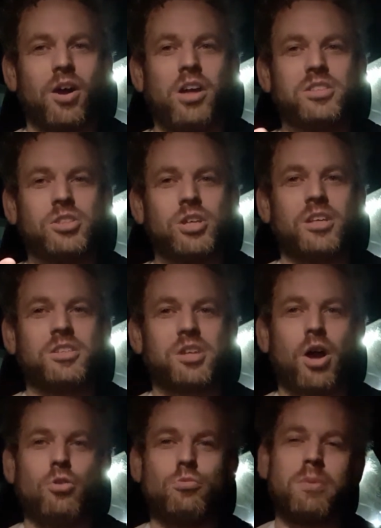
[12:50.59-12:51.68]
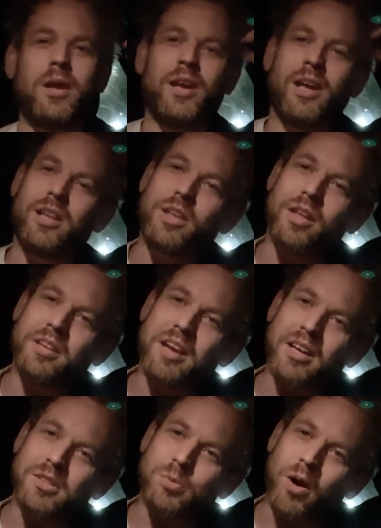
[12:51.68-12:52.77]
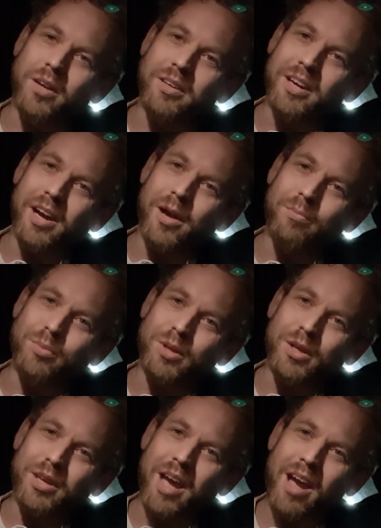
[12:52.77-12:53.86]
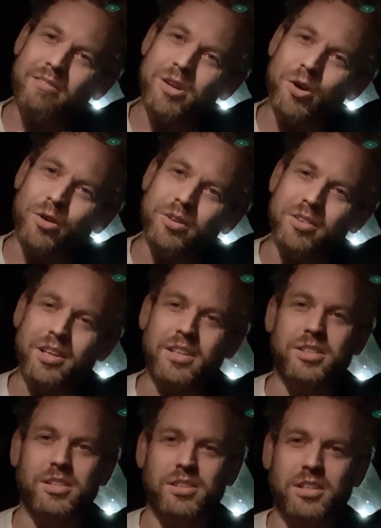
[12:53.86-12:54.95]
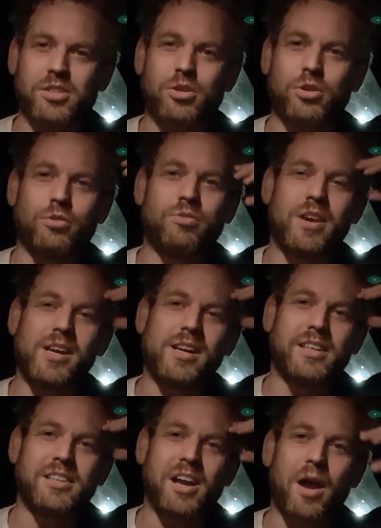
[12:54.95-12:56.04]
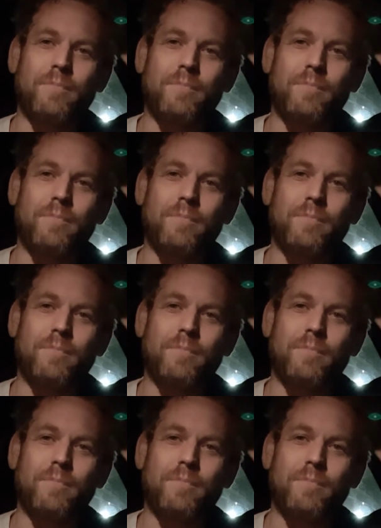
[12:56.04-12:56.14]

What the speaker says: I just hope that the next one can carry on this good feeling.